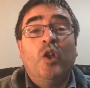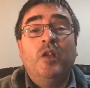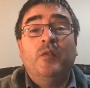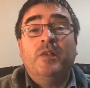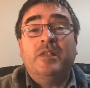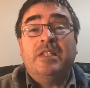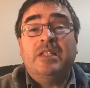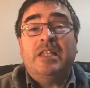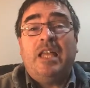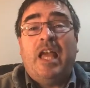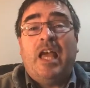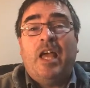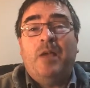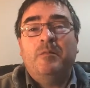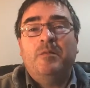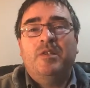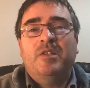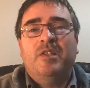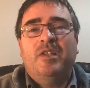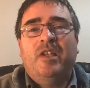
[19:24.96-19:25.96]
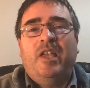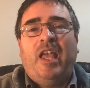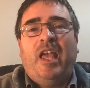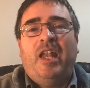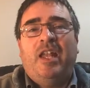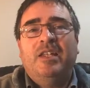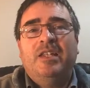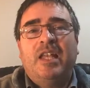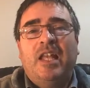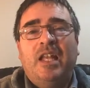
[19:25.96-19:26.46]
I'm sure all of us at
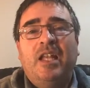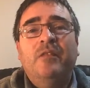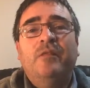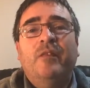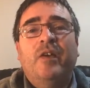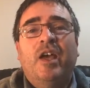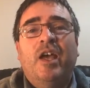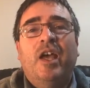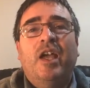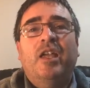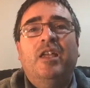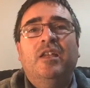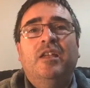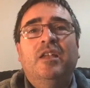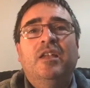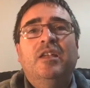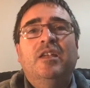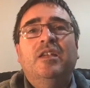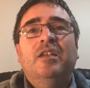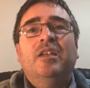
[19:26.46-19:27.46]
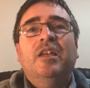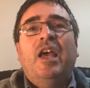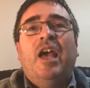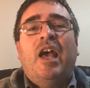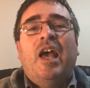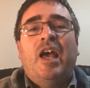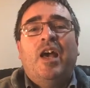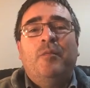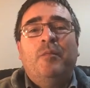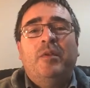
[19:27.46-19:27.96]
times can identify
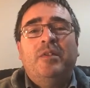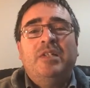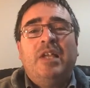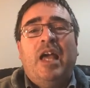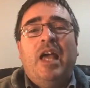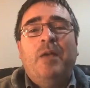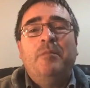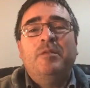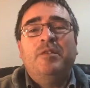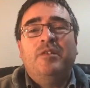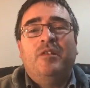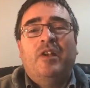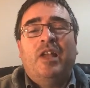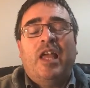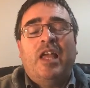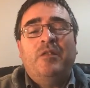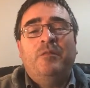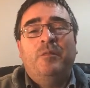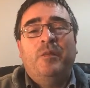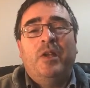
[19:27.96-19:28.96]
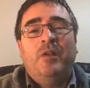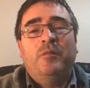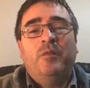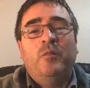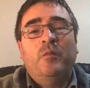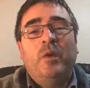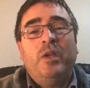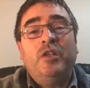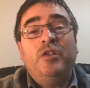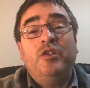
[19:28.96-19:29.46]
times in our
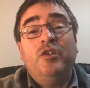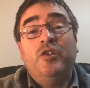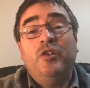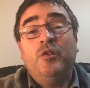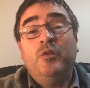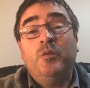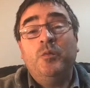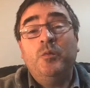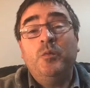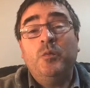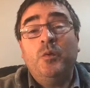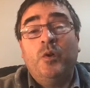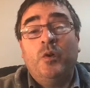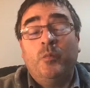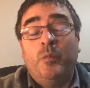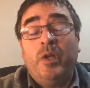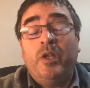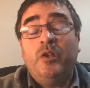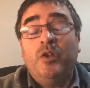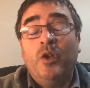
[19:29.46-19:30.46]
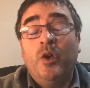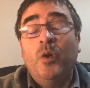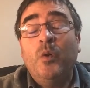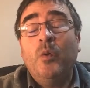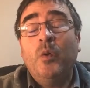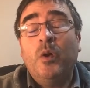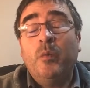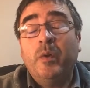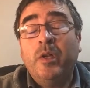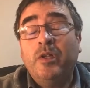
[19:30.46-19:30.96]
life whenever we knew
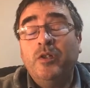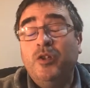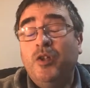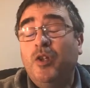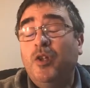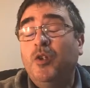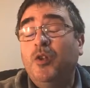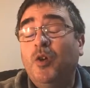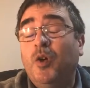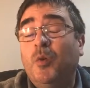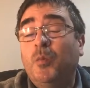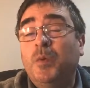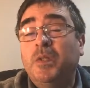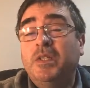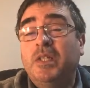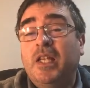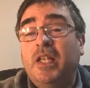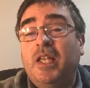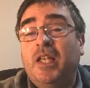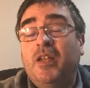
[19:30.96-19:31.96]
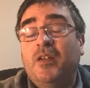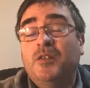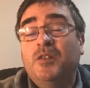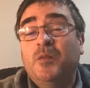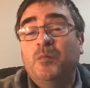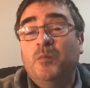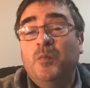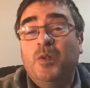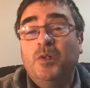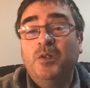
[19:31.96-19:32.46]
God was
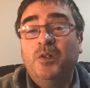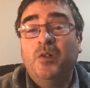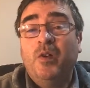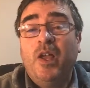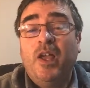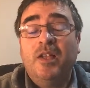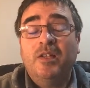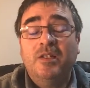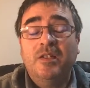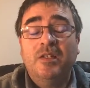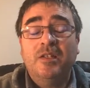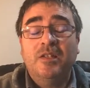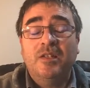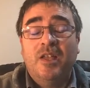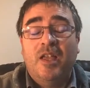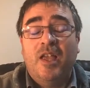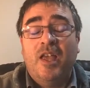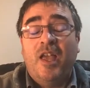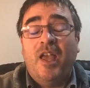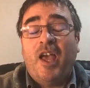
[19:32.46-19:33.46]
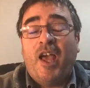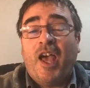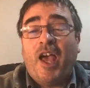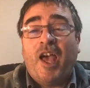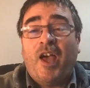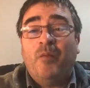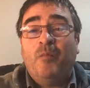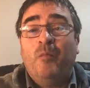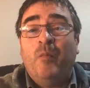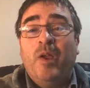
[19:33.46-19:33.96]
taking us in one direction
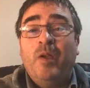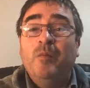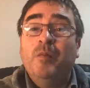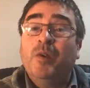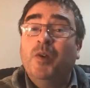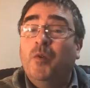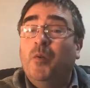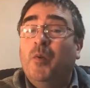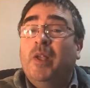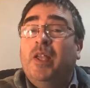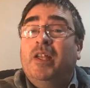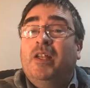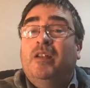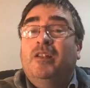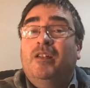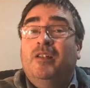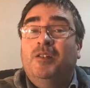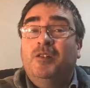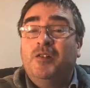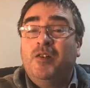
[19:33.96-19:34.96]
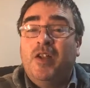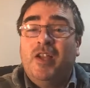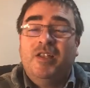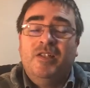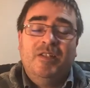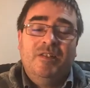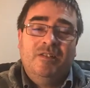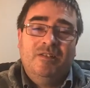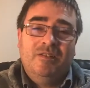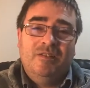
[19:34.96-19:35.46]
and we were going in
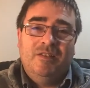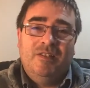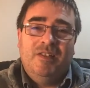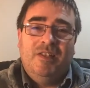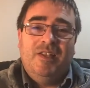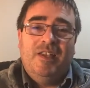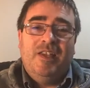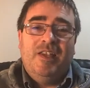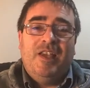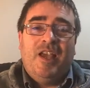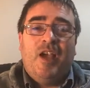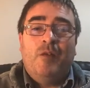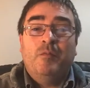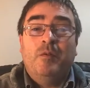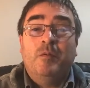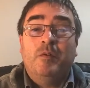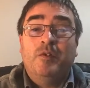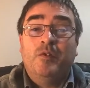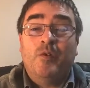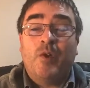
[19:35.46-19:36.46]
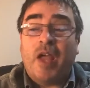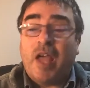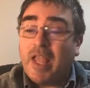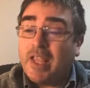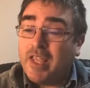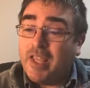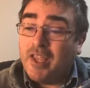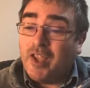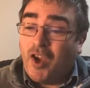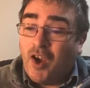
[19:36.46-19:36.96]
another direction, and we were
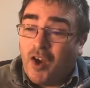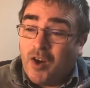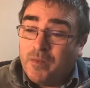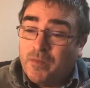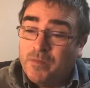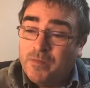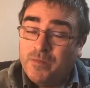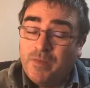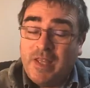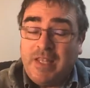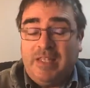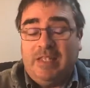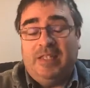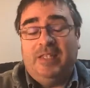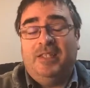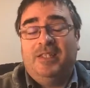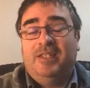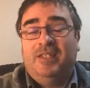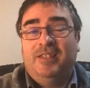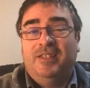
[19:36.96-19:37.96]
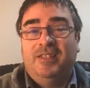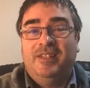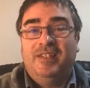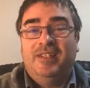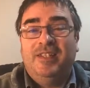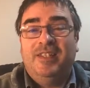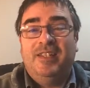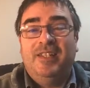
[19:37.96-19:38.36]
dragging our feet.